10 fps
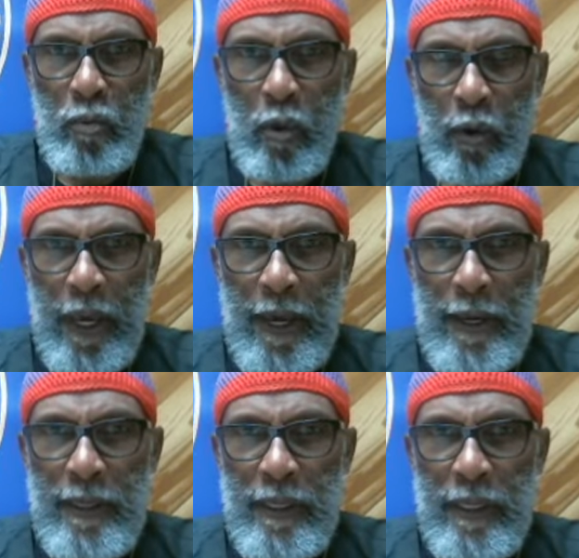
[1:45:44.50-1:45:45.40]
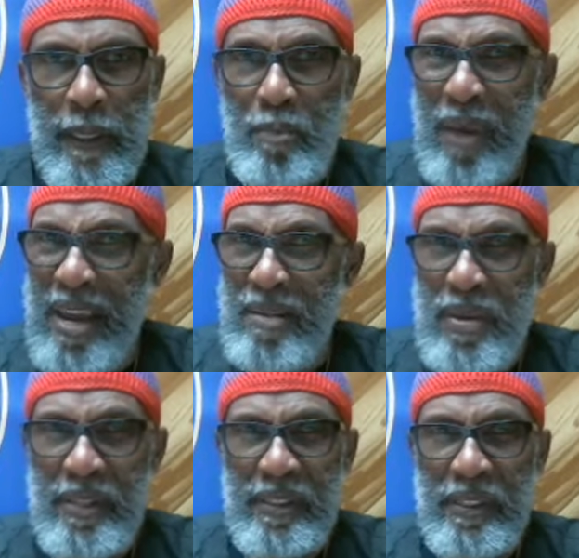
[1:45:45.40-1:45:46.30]
Okay? It might have
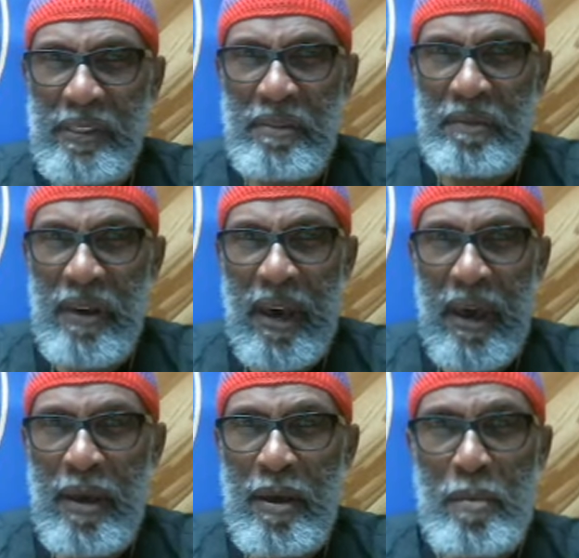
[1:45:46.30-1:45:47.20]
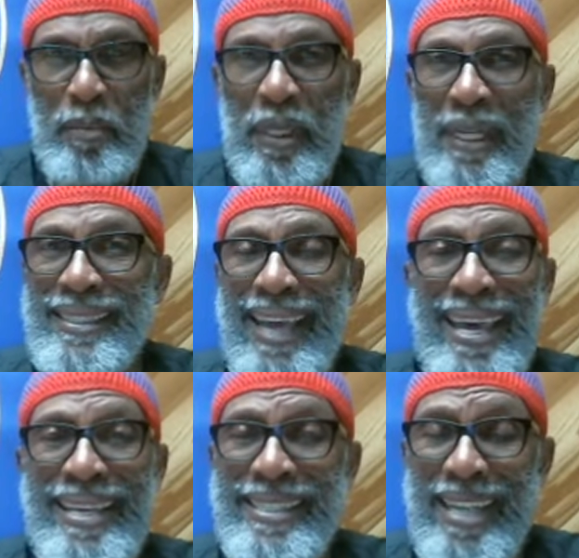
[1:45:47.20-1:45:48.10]
been 65. But it's,
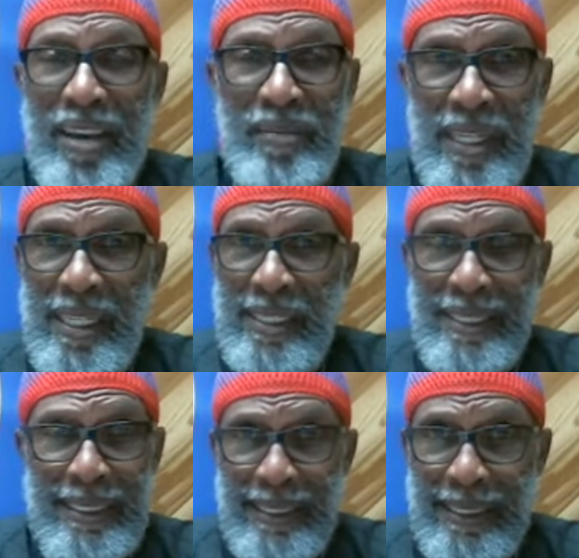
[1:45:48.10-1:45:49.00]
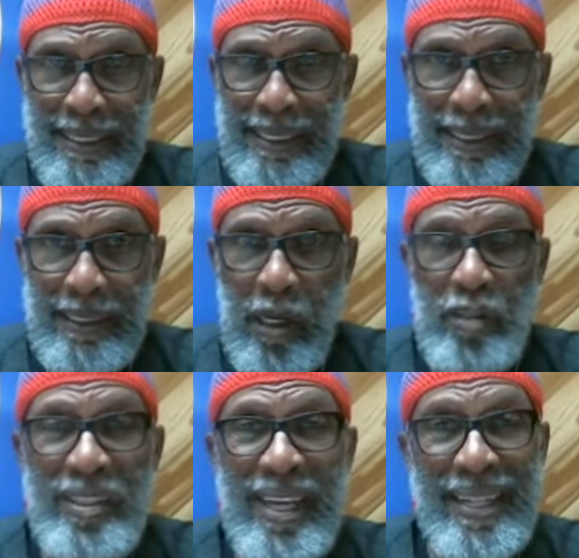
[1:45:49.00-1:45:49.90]
it's definitely in 66.
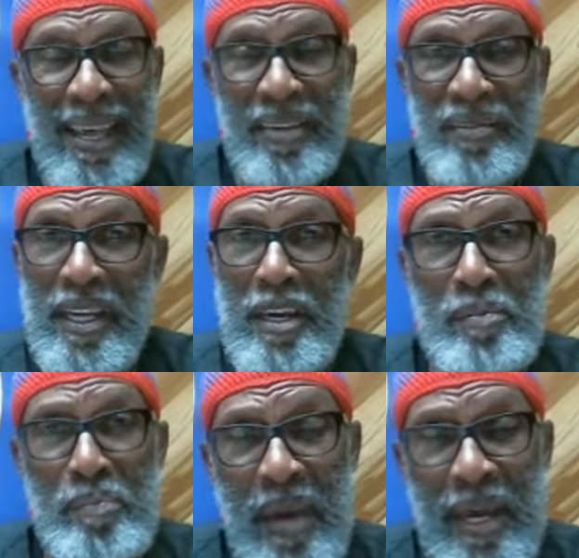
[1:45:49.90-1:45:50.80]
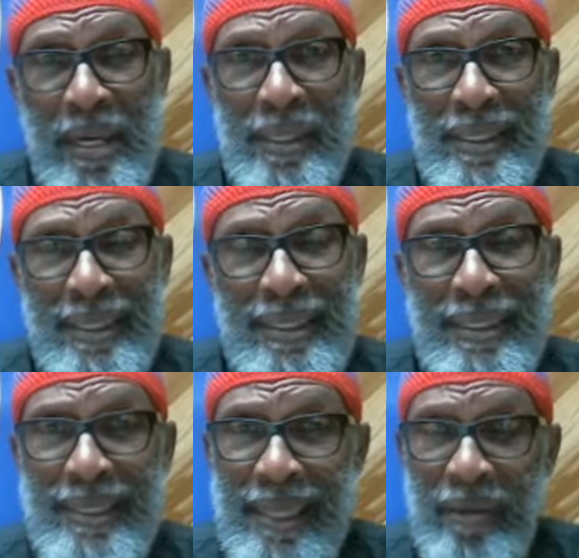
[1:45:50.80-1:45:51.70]
Because they left here in May of
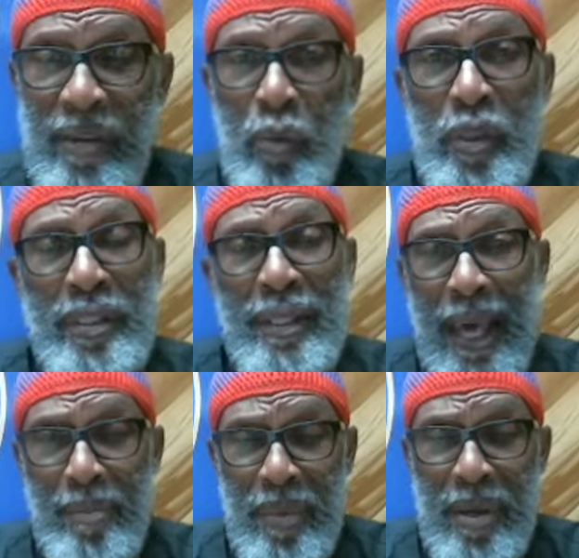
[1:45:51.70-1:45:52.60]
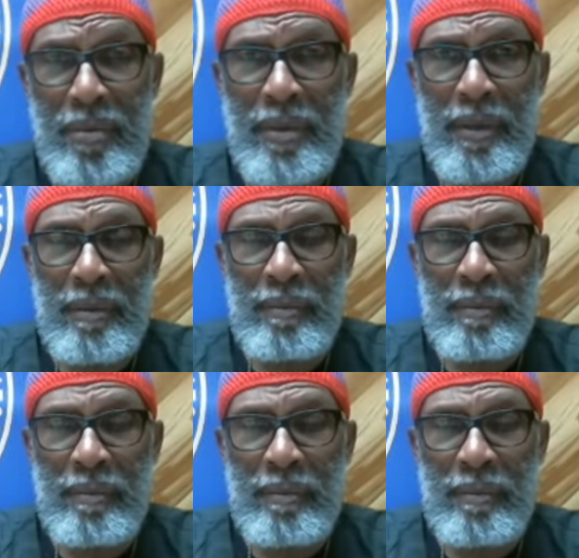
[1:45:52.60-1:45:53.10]
67 and went to Liberia.